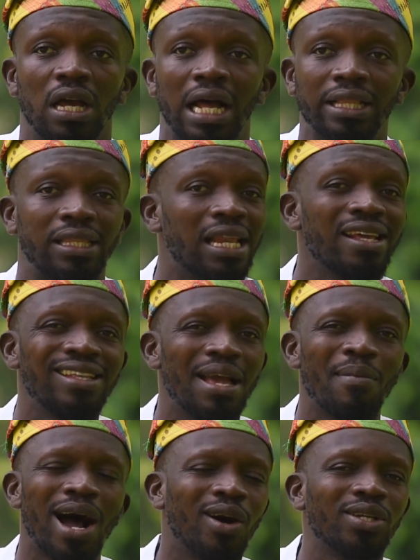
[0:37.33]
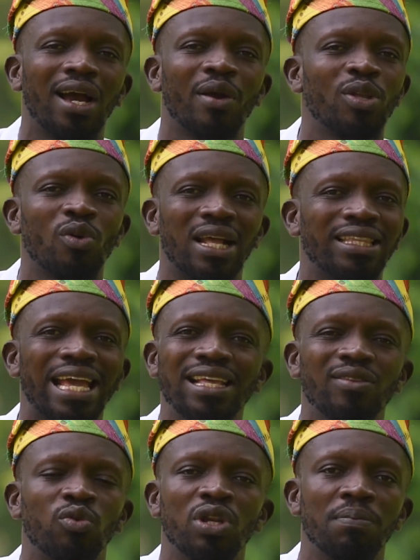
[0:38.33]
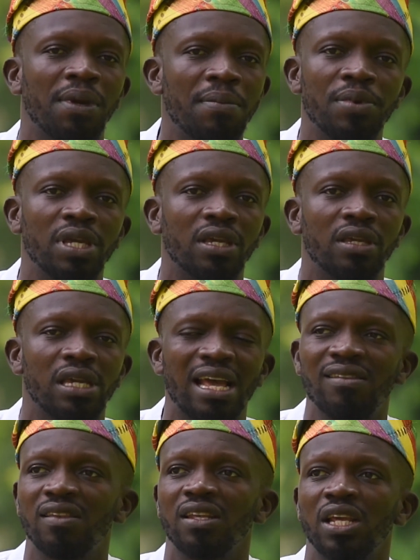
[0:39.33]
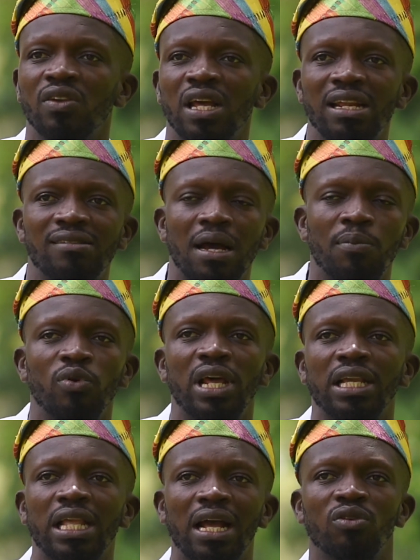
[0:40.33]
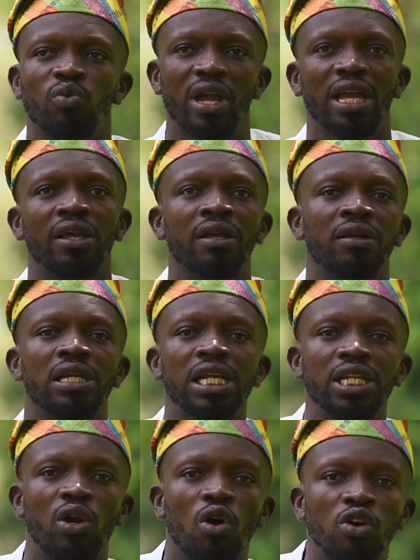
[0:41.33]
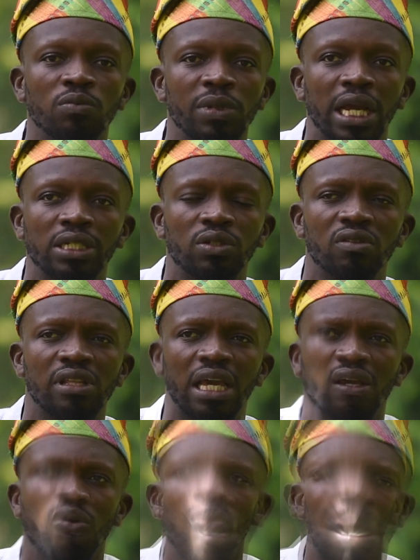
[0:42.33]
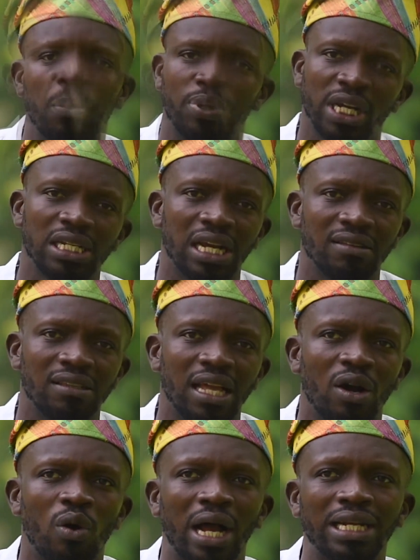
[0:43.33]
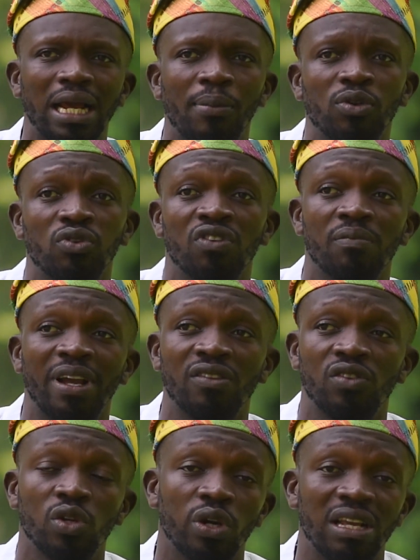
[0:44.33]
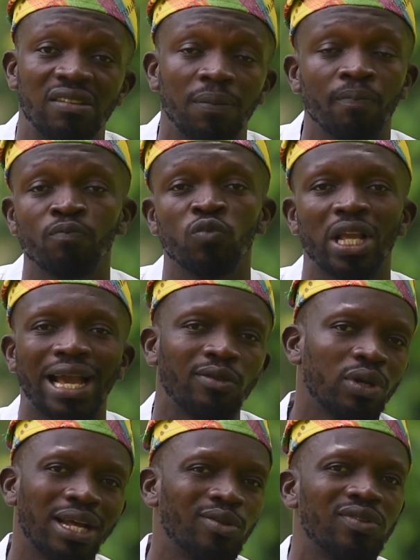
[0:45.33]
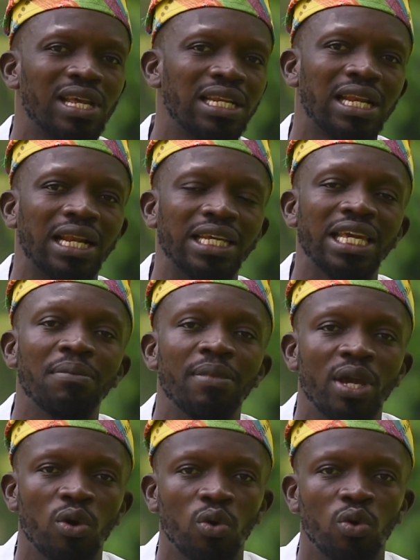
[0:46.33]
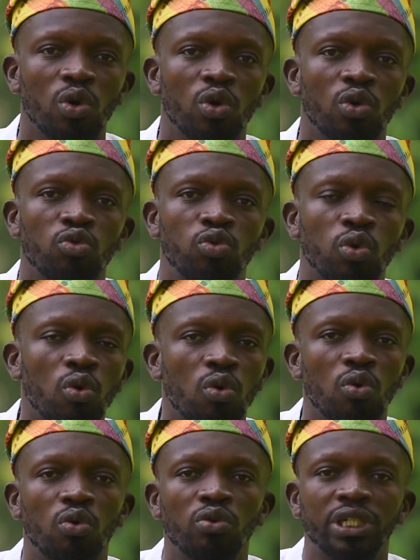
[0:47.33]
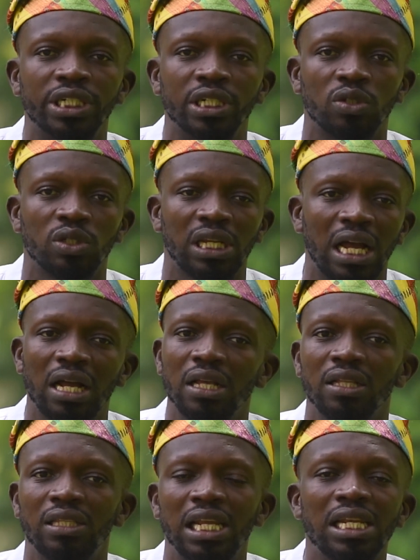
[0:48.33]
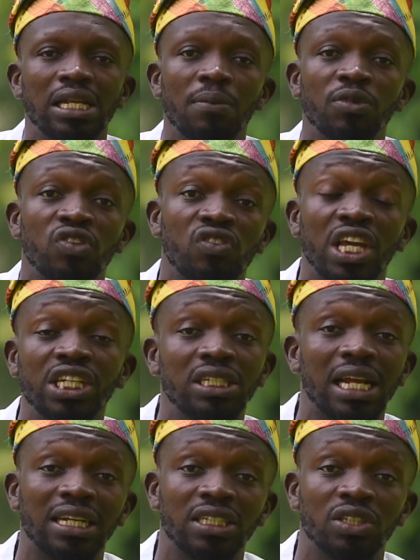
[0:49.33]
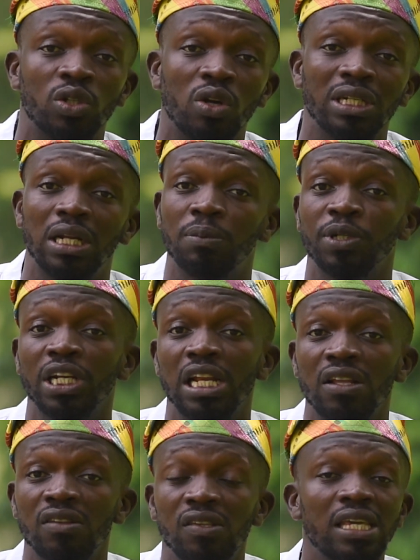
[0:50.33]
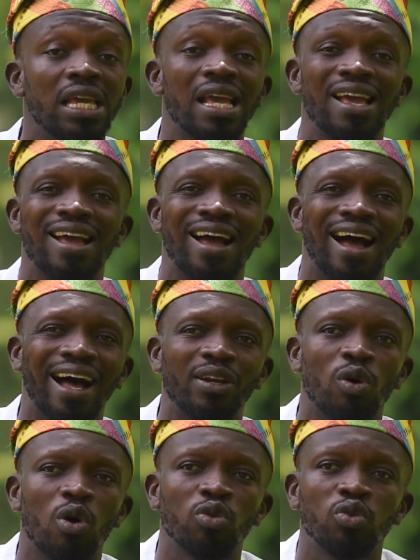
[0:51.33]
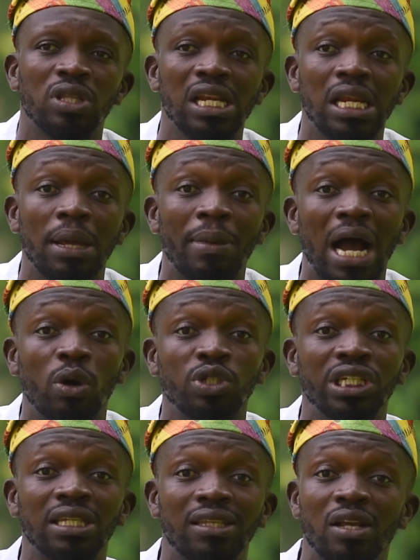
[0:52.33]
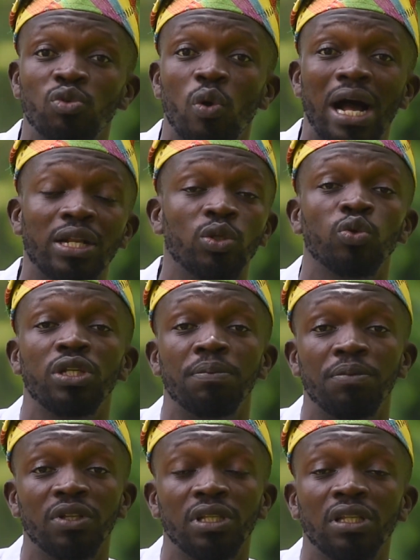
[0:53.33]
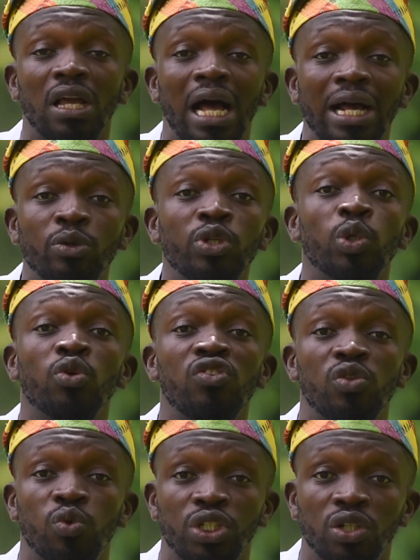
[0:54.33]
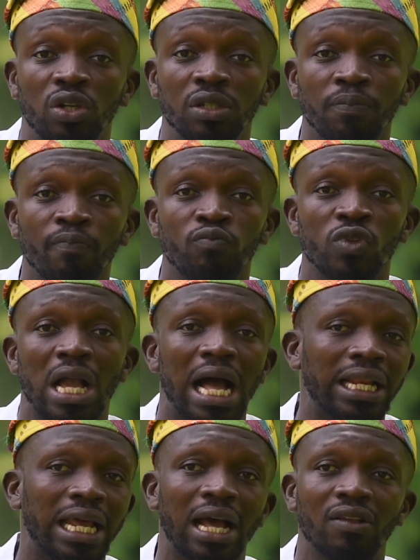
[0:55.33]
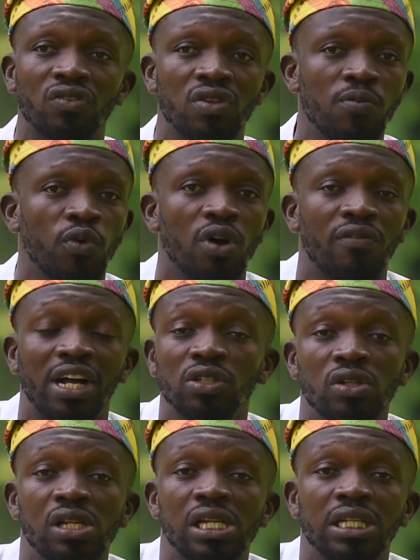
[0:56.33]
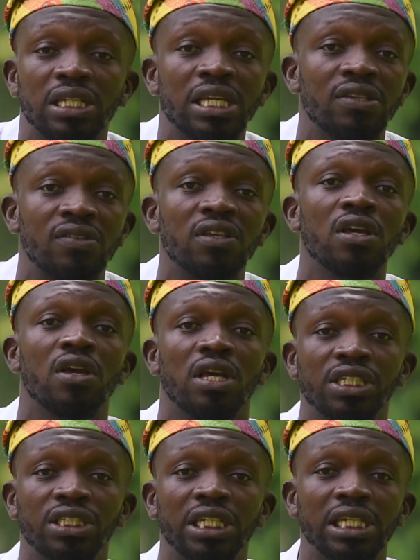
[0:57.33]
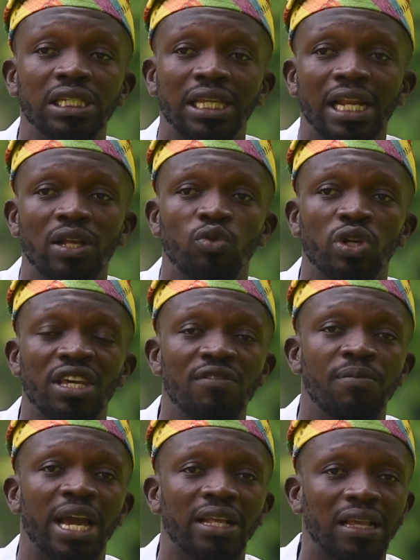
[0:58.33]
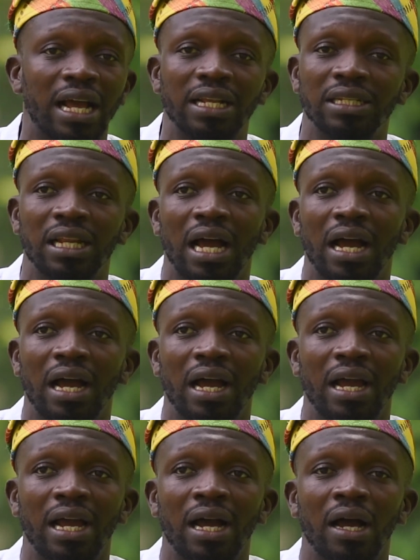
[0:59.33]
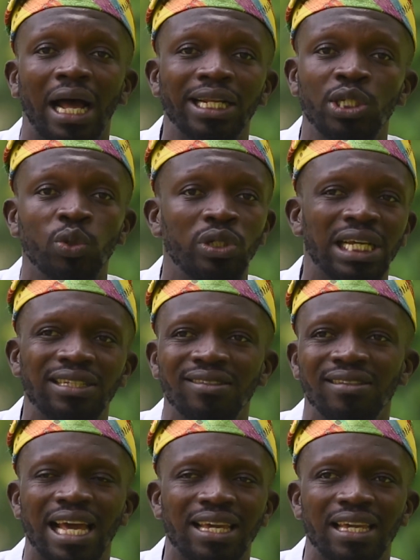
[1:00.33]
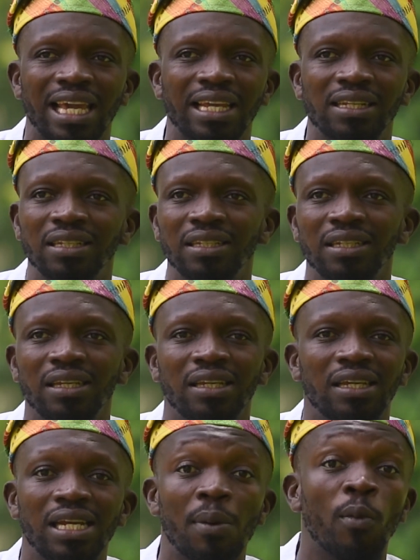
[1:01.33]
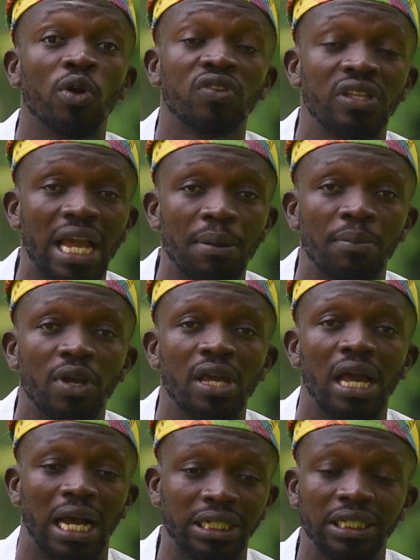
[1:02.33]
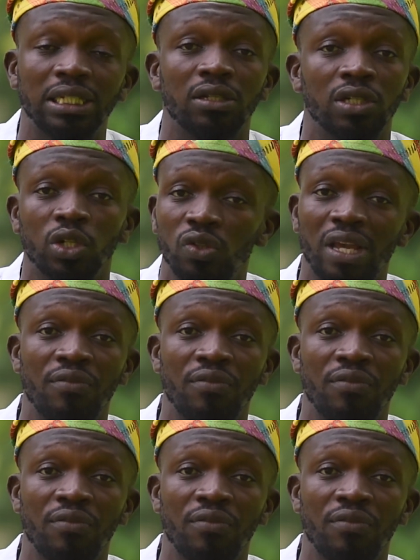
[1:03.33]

And telling them how you are going to attend to the baby. Yes, there was an example like that where a lady called me and she was like, oh, I'm pregnant now and they're about to give my COS. I told her to send in an email to the recruiter telling them the stage that she's on in her pregnancy and also telling them how she intends to handle the whole situation. And a simple way of handling it is she intended to give birth and her due date is like in a month's time. And she wrote